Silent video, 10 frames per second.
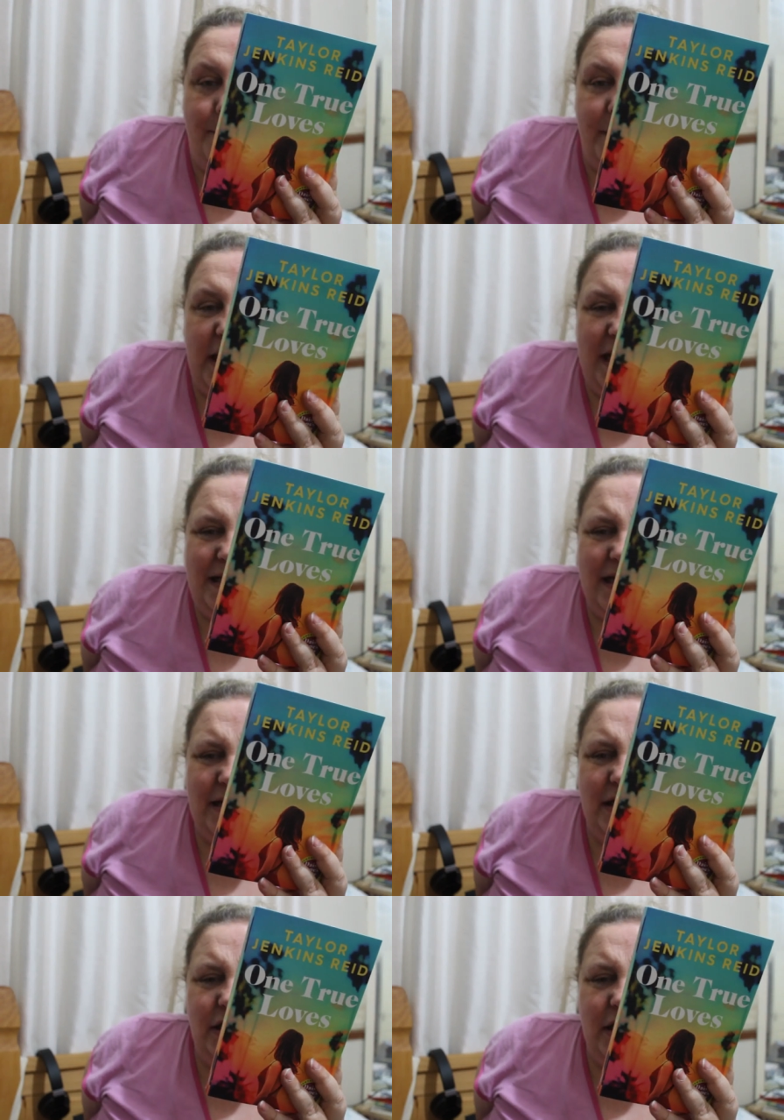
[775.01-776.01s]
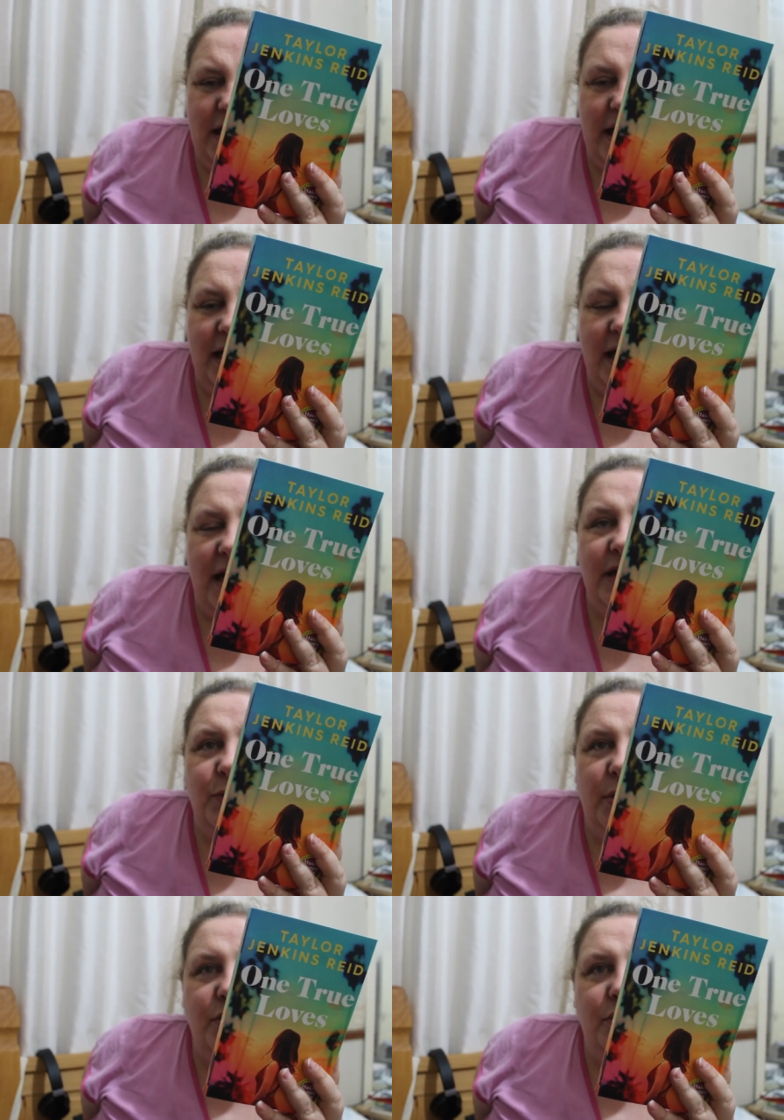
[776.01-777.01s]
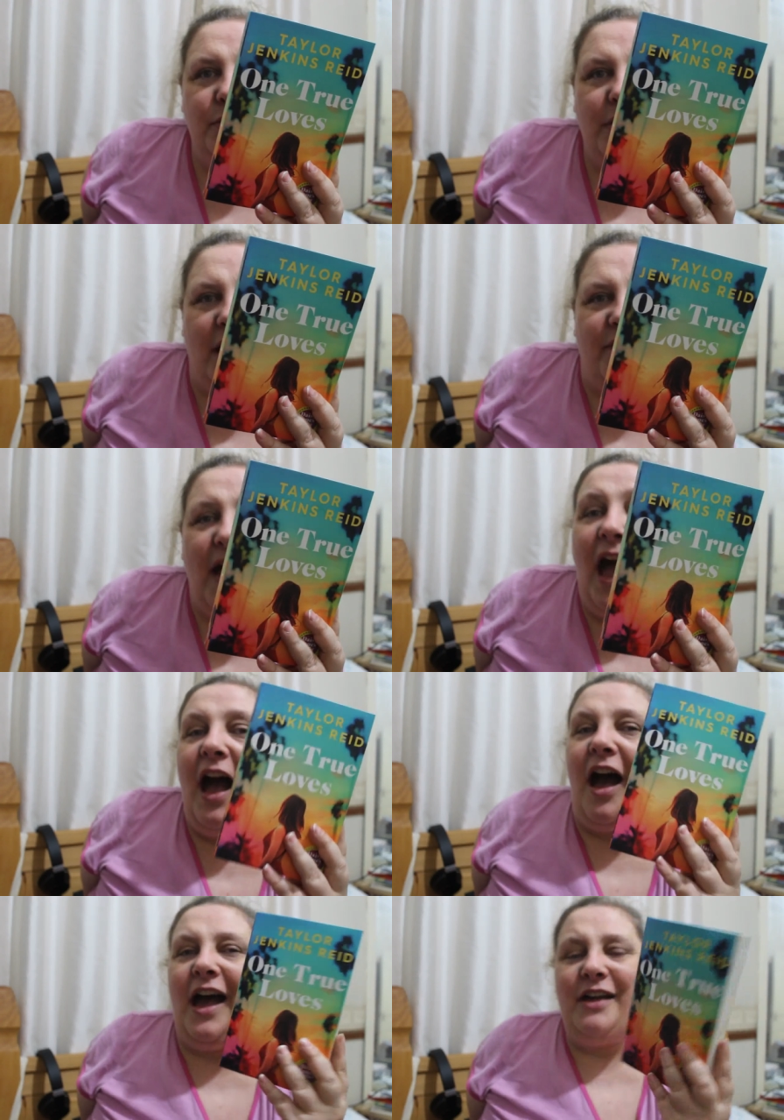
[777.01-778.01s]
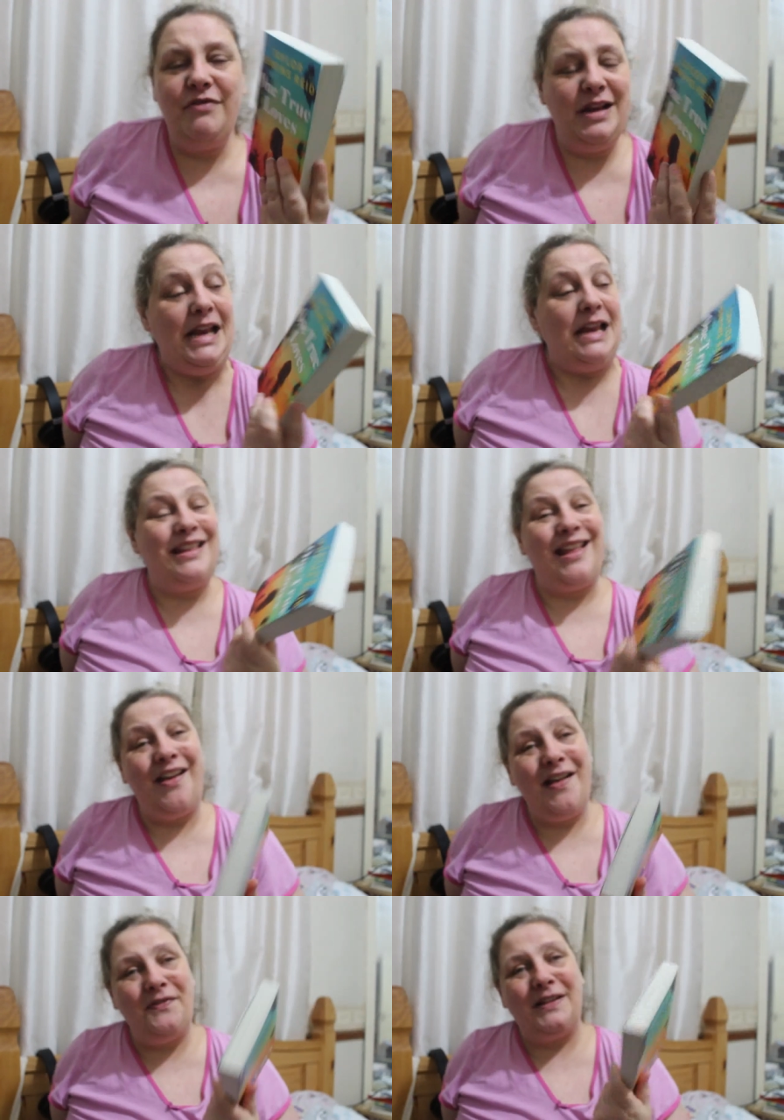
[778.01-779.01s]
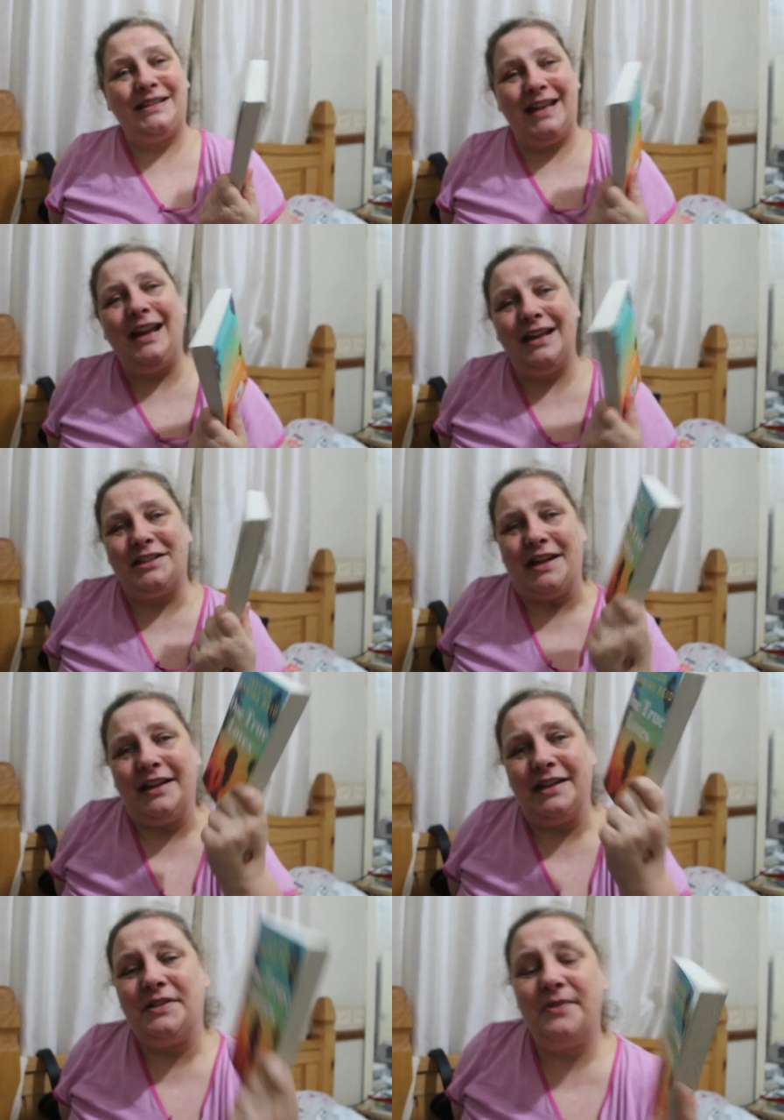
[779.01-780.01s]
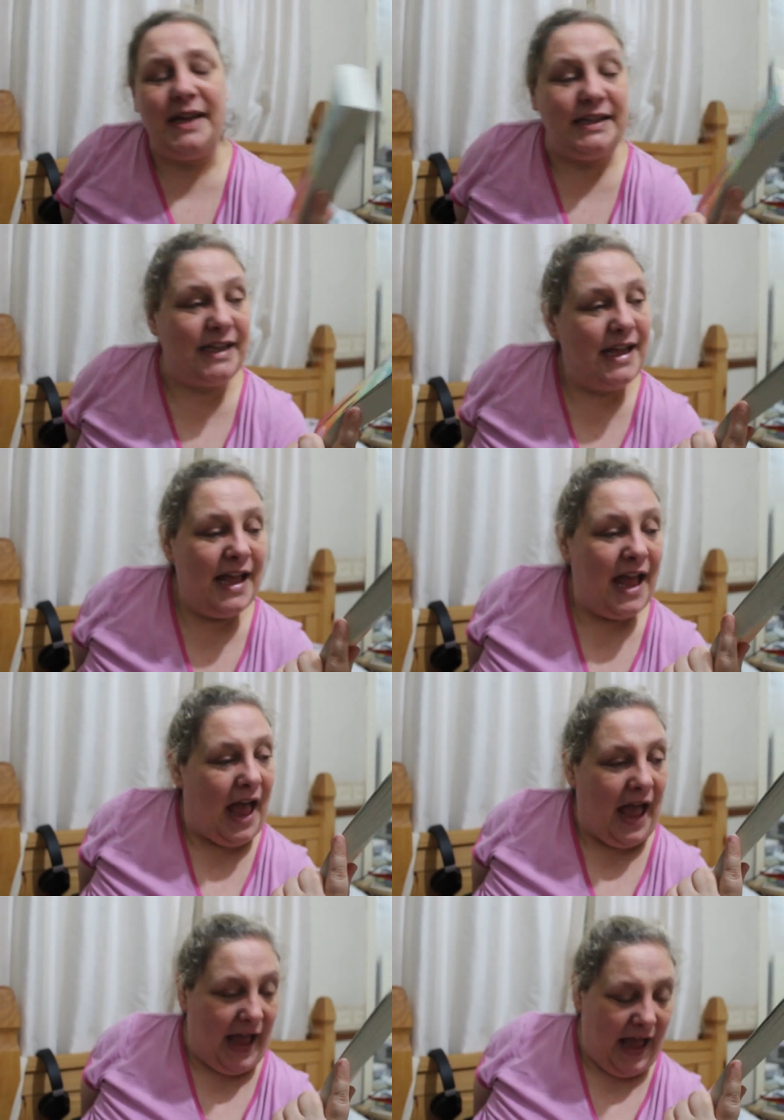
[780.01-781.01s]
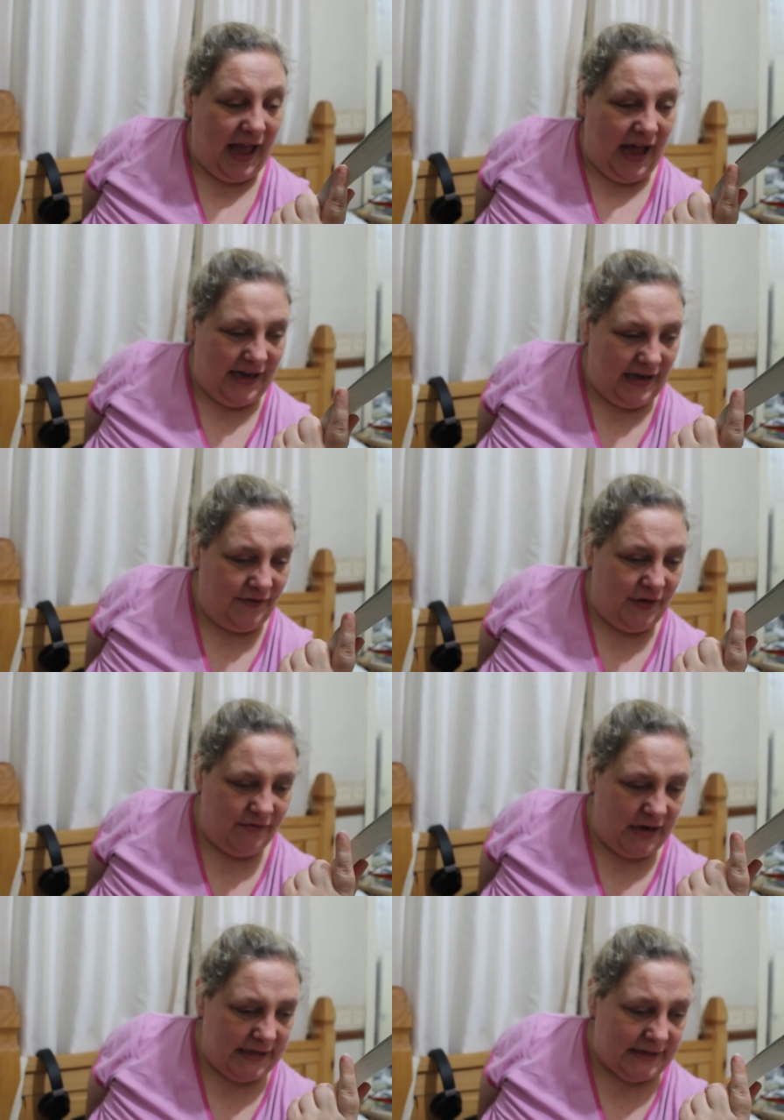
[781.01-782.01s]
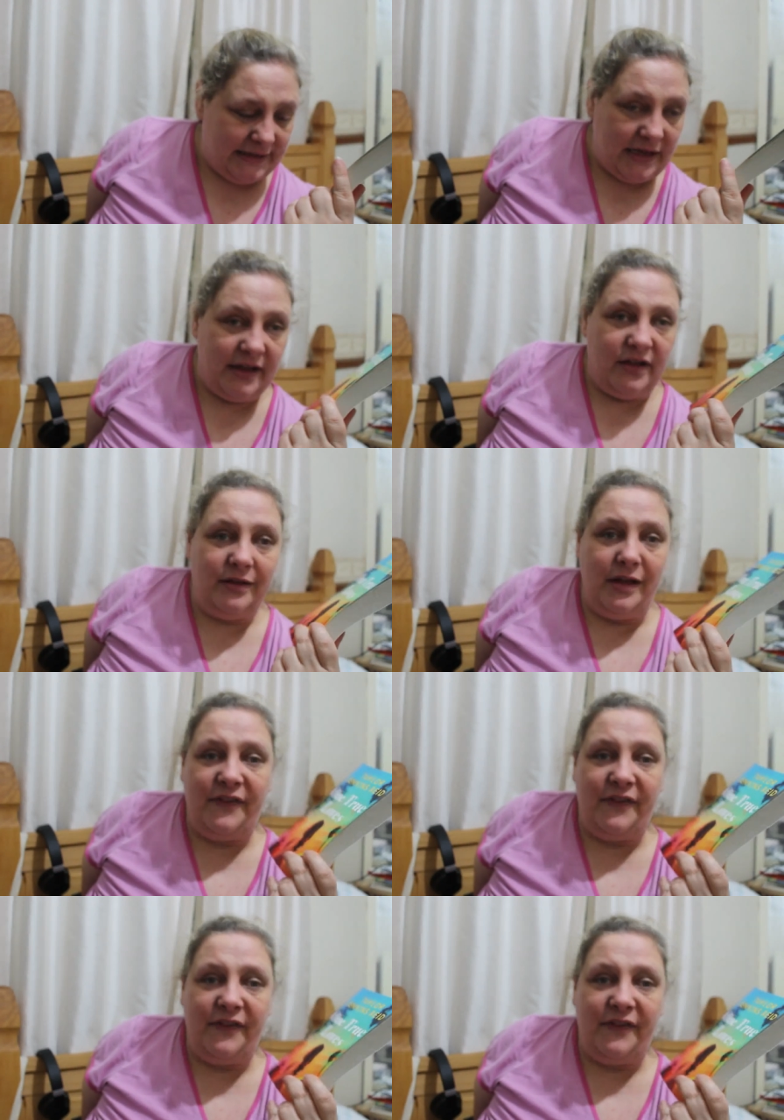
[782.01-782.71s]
But is there such a thing as one true love? I really love Taylor Jenkins Reid. I love her writing style.